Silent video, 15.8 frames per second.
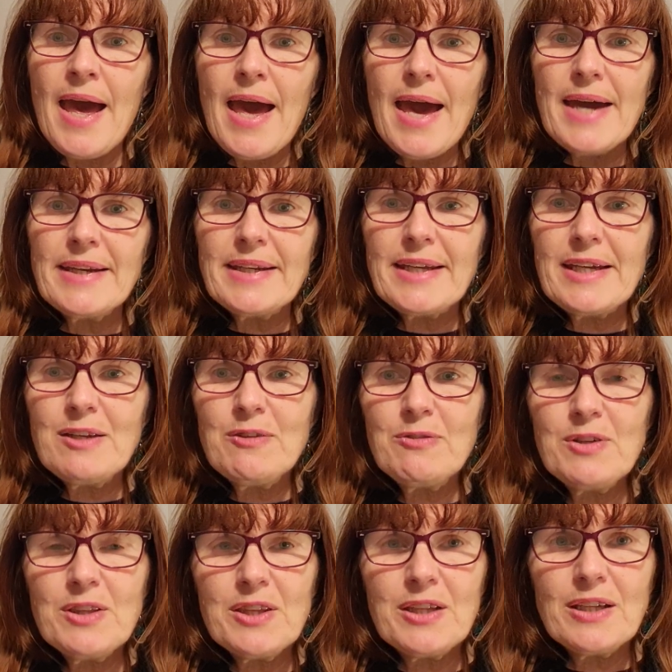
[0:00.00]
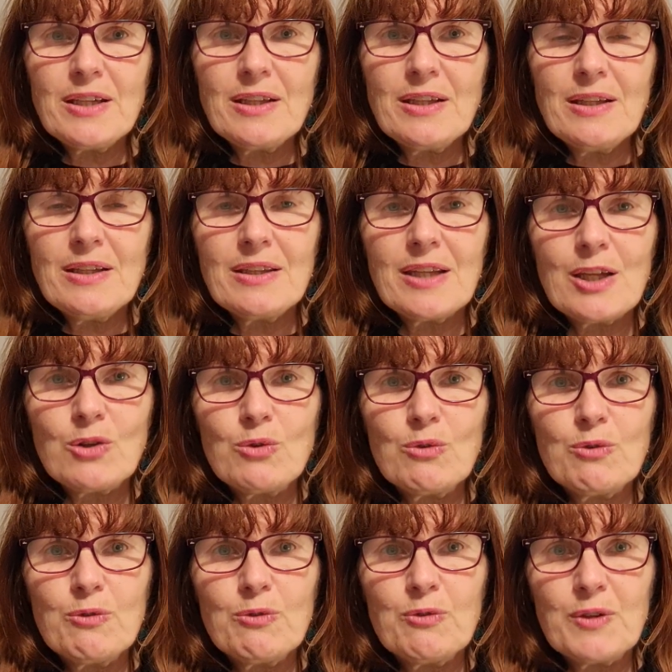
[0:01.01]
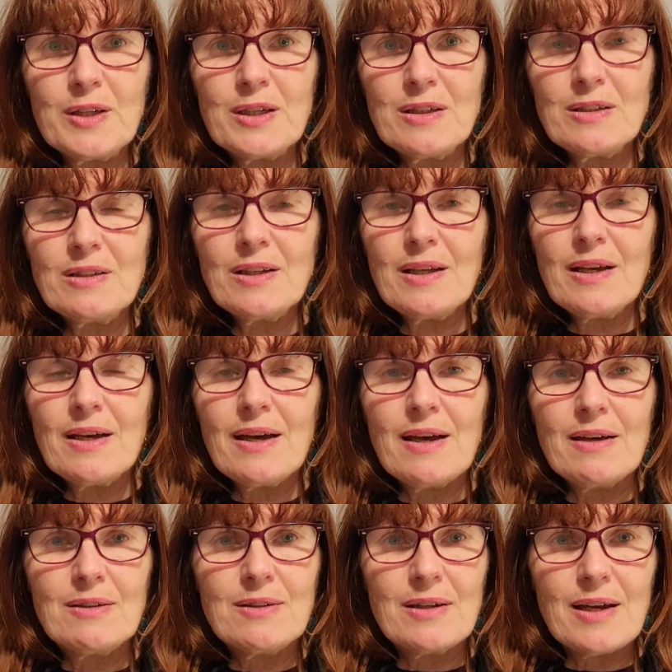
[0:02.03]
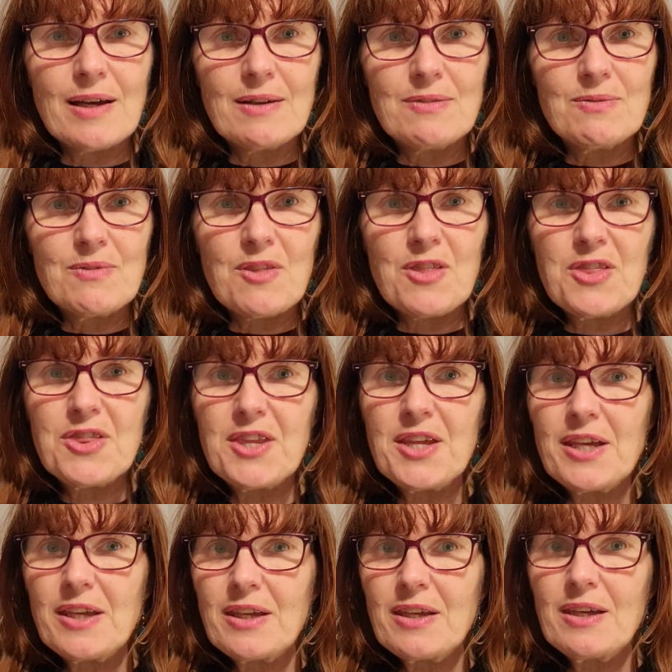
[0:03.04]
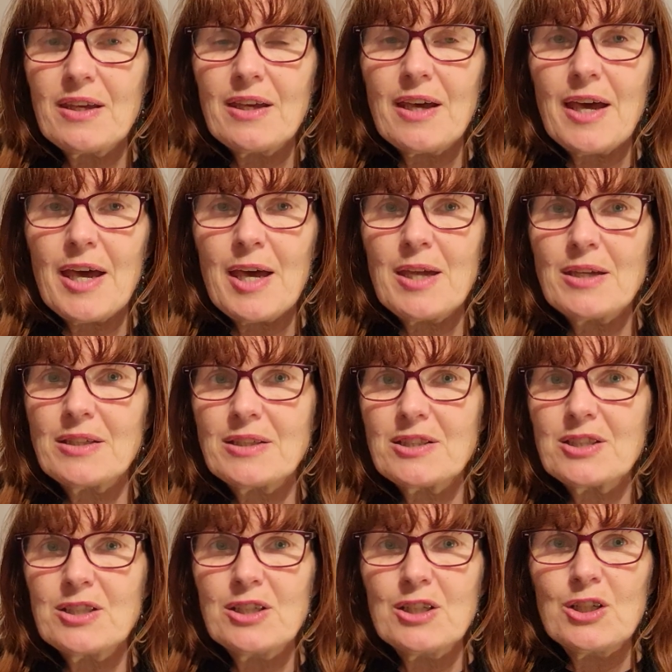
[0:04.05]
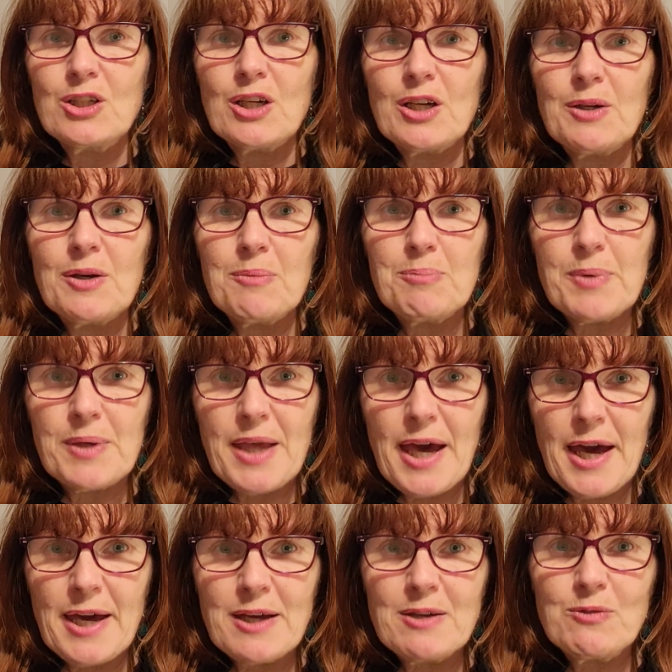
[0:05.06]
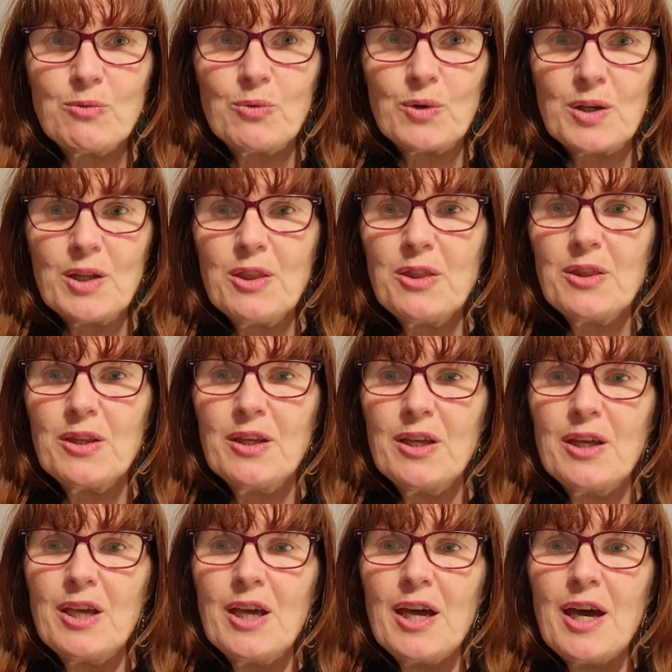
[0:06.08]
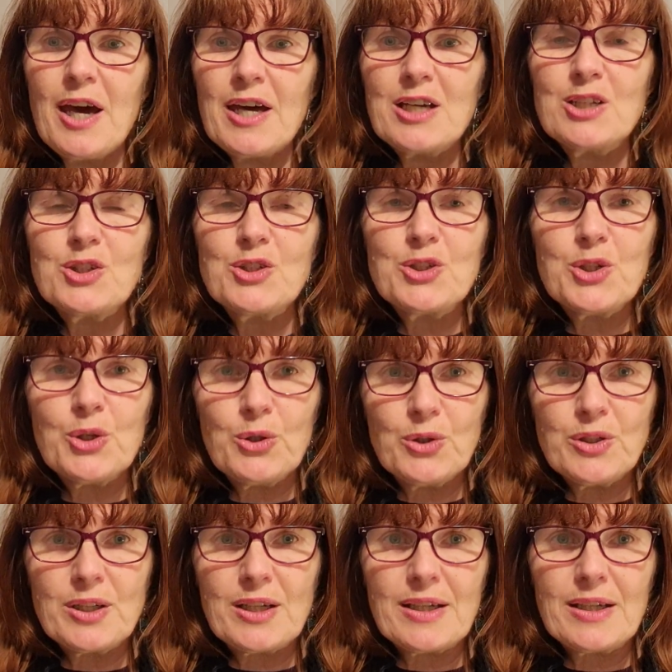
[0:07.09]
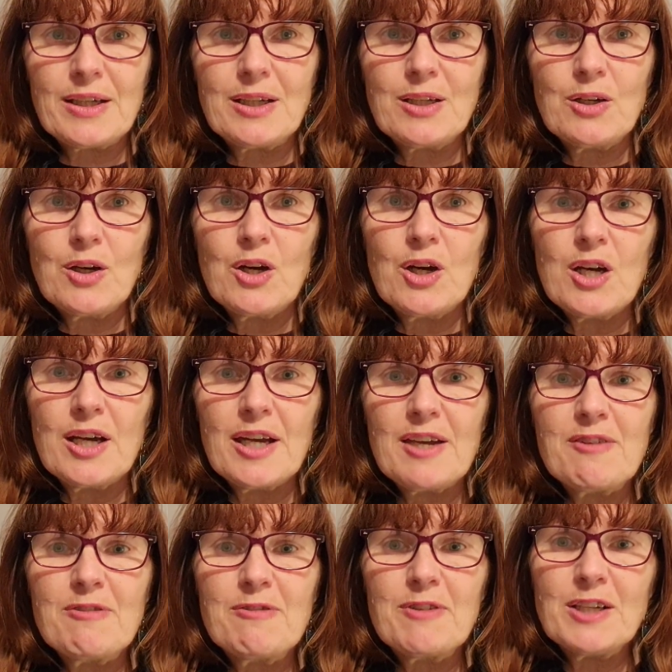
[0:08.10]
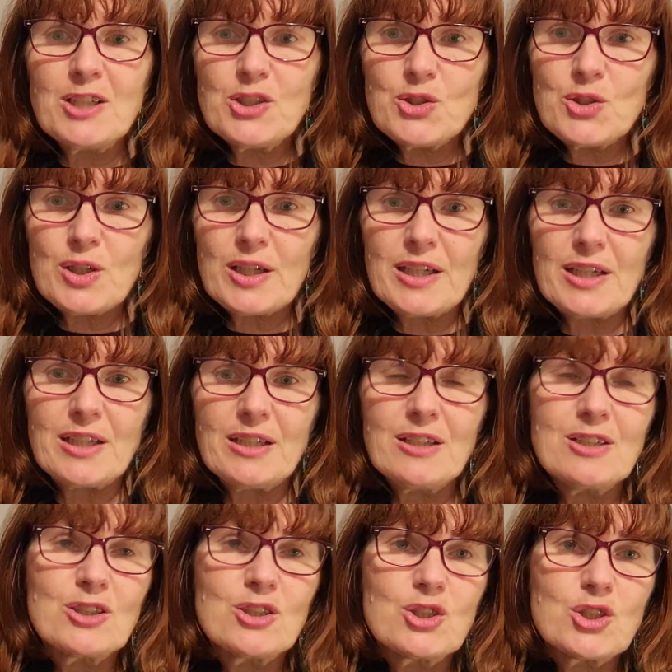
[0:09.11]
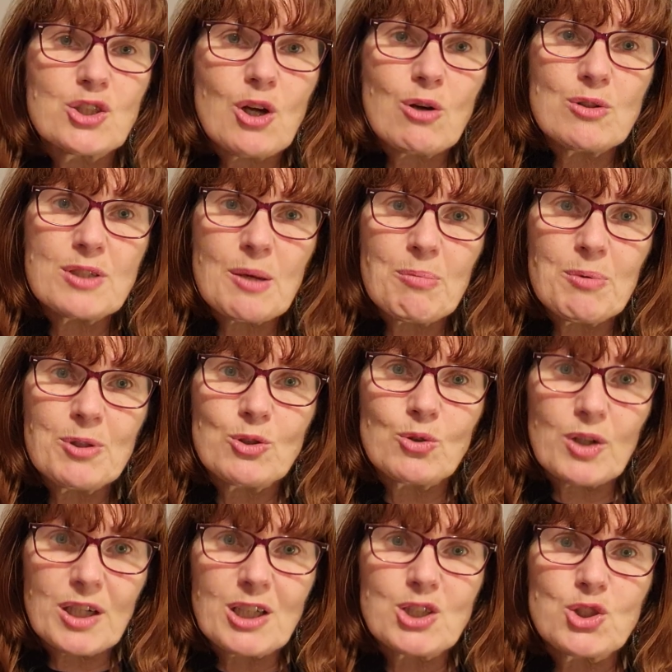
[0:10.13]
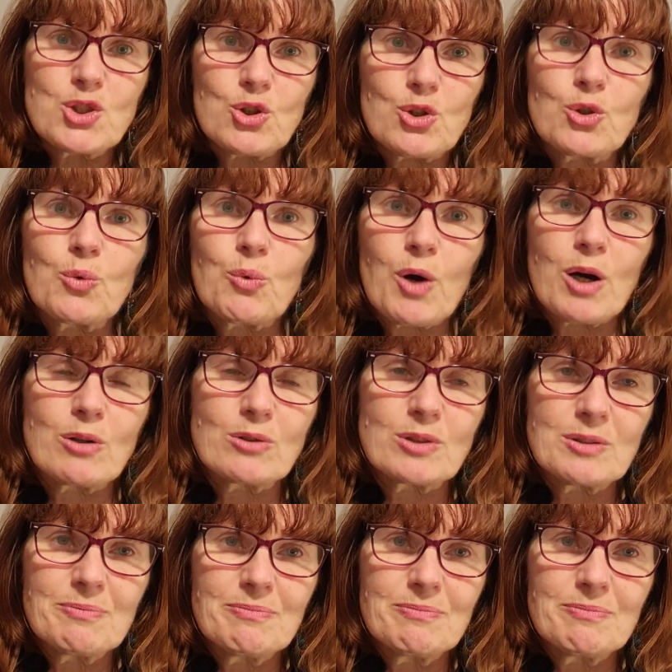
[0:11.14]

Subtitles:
And everything that you feel, think, and behave with internally eventually shows up in your external world.